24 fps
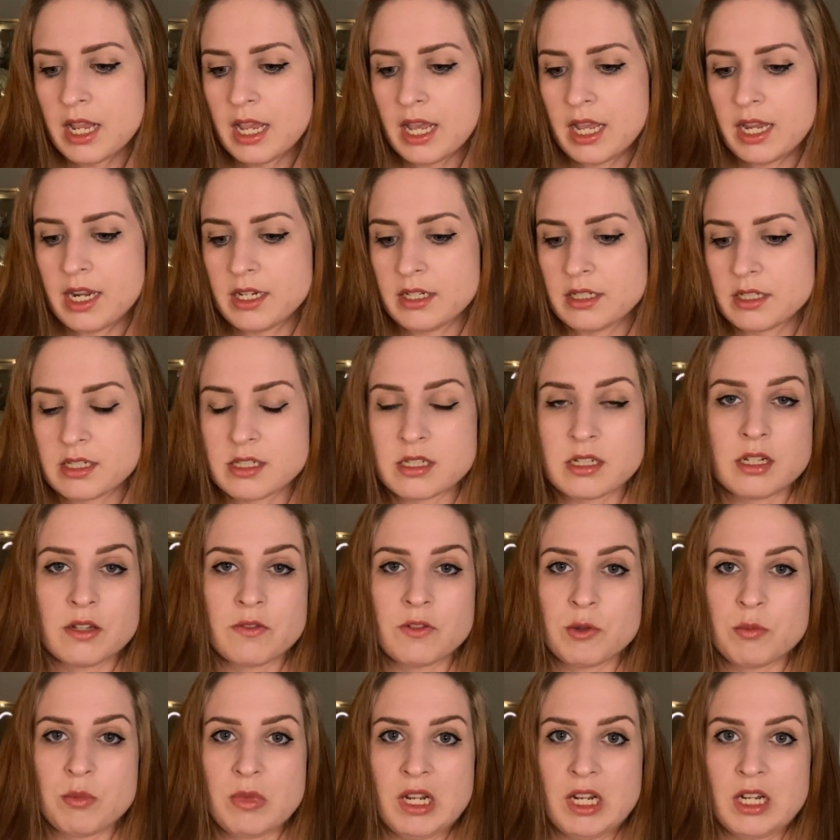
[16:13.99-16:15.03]
It doesn't
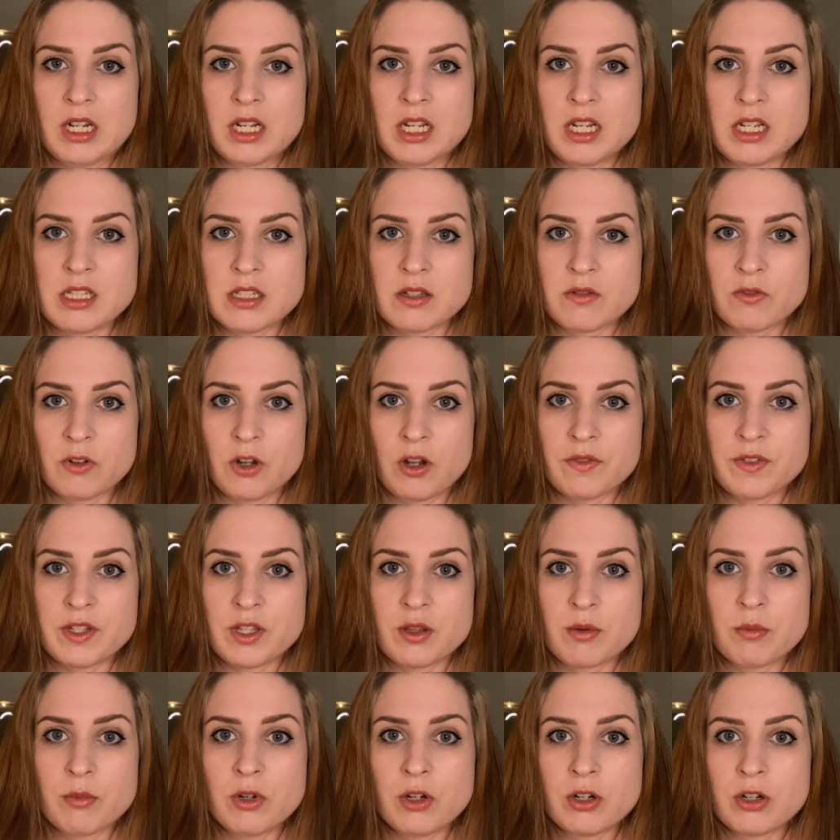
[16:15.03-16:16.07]
even mean he's involved in the
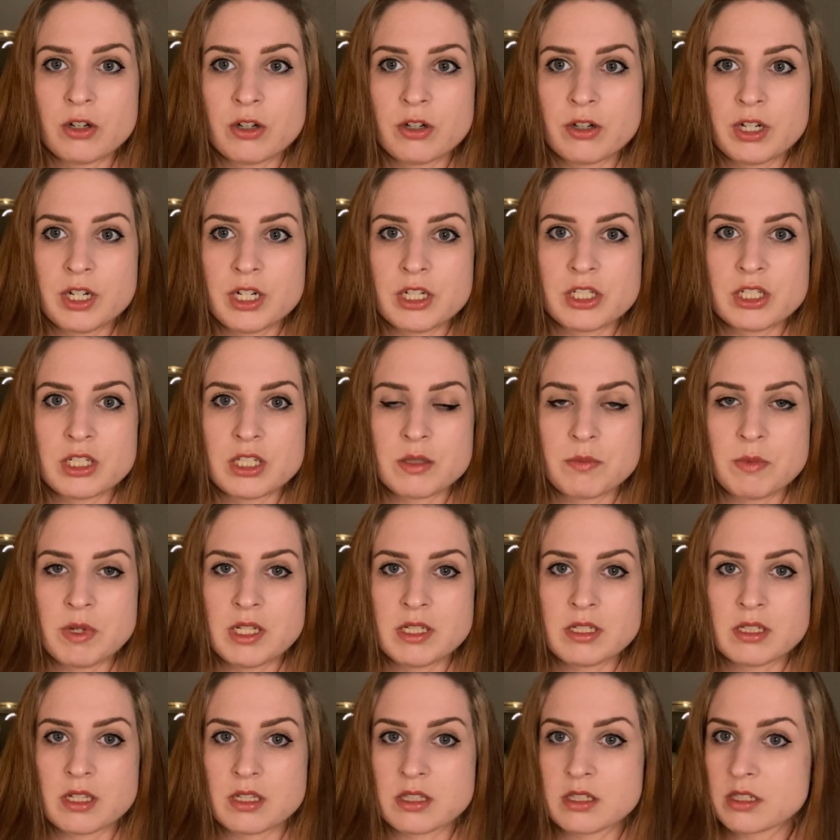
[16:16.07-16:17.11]
murder. It just means
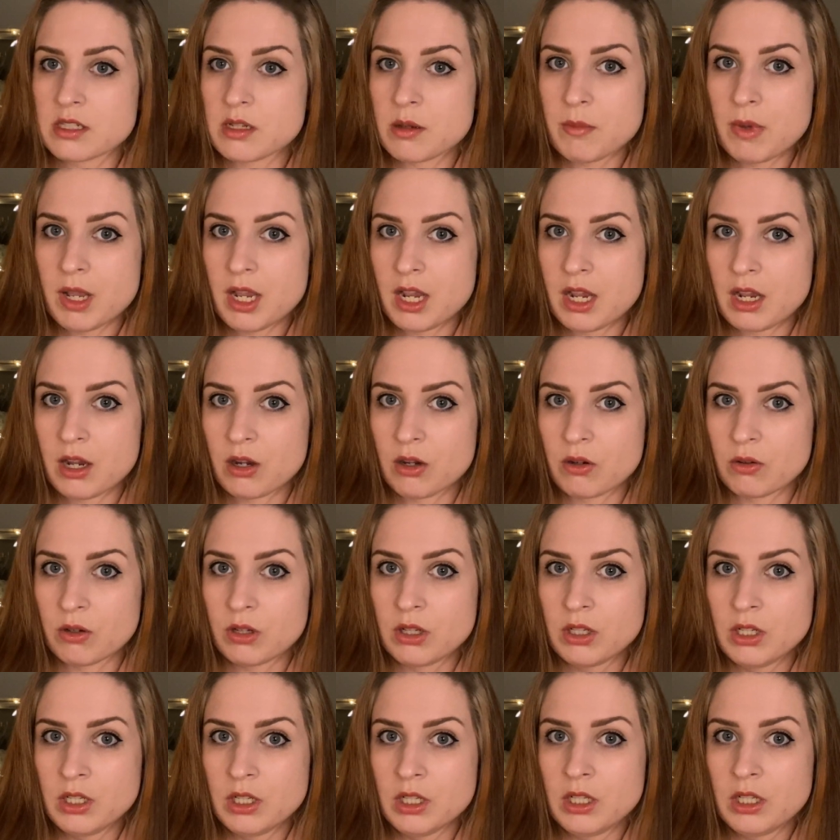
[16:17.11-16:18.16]
that somehow
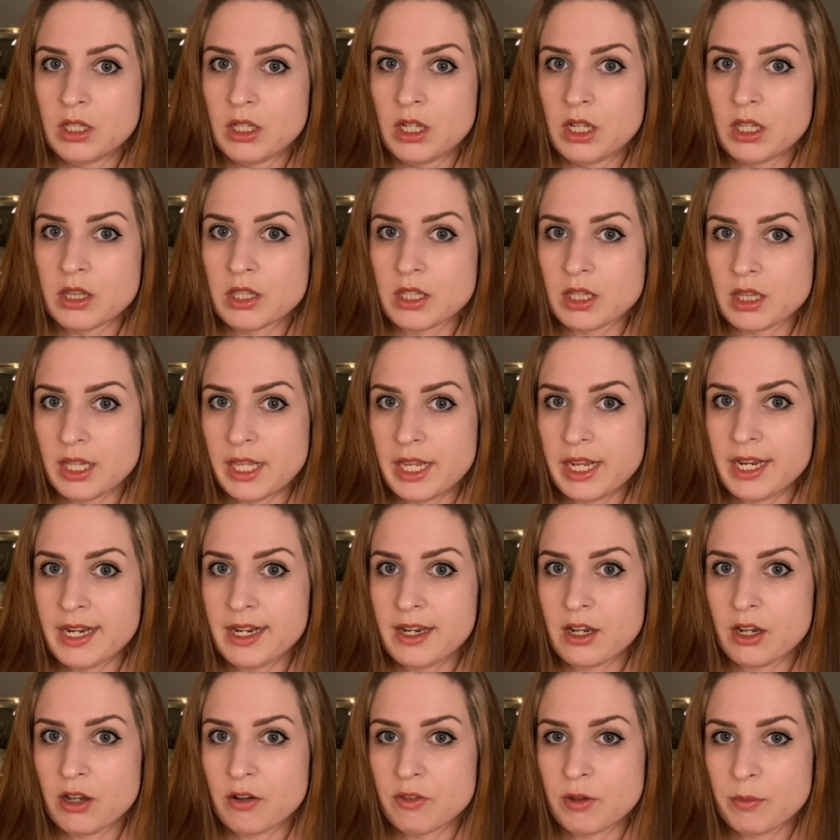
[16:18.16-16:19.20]
the leg
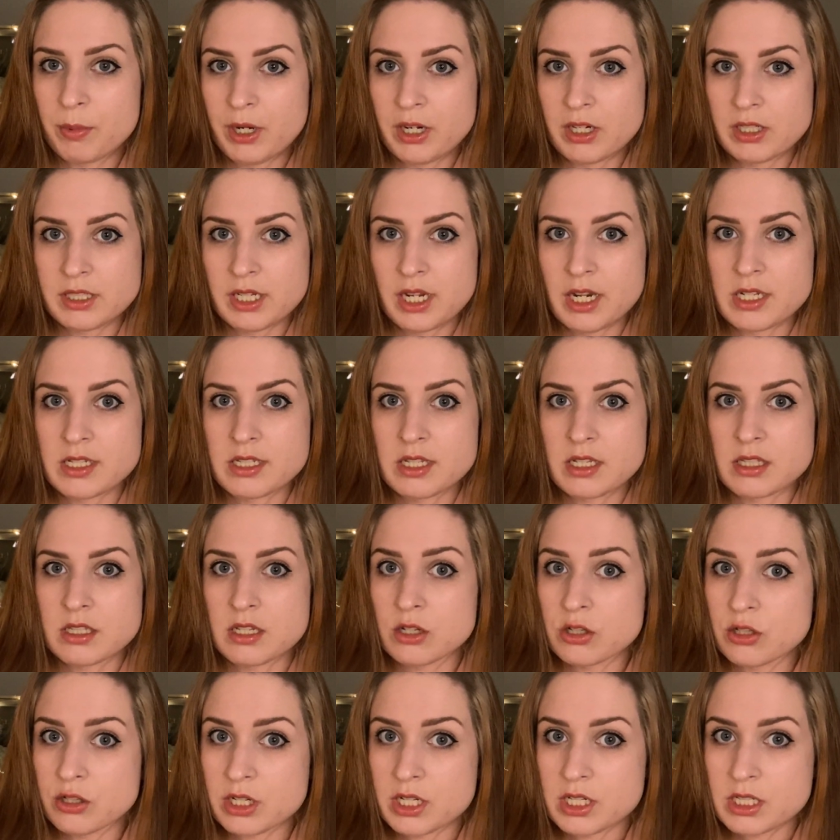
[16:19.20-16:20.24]
of the pair of tights that's
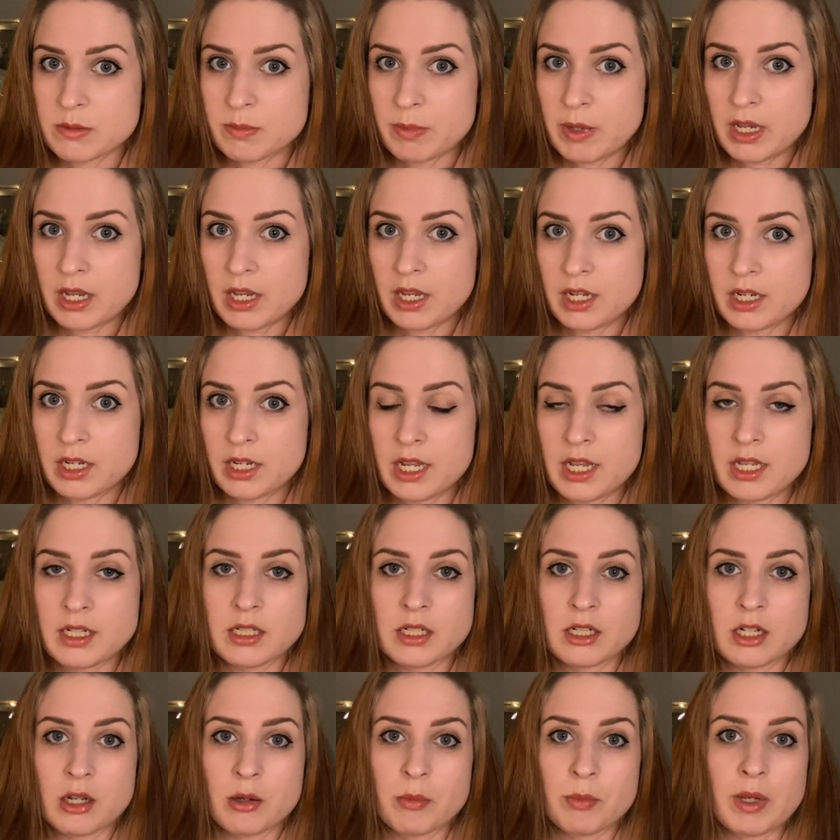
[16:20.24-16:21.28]
under his bed ended
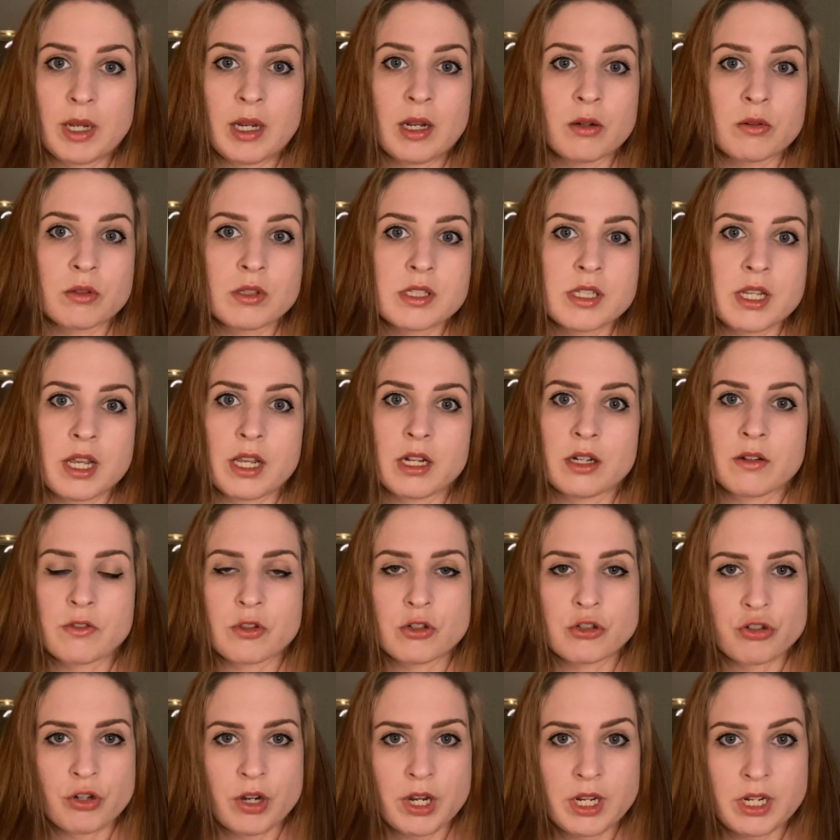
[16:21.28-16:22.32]
up outside of the
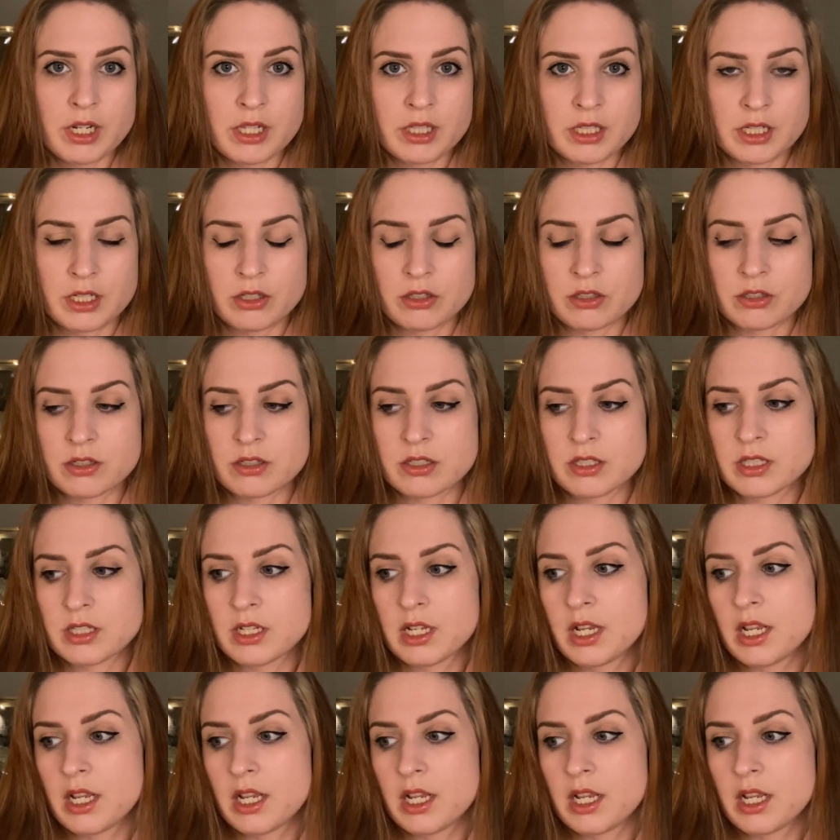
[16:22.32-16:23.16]
dry cleaners.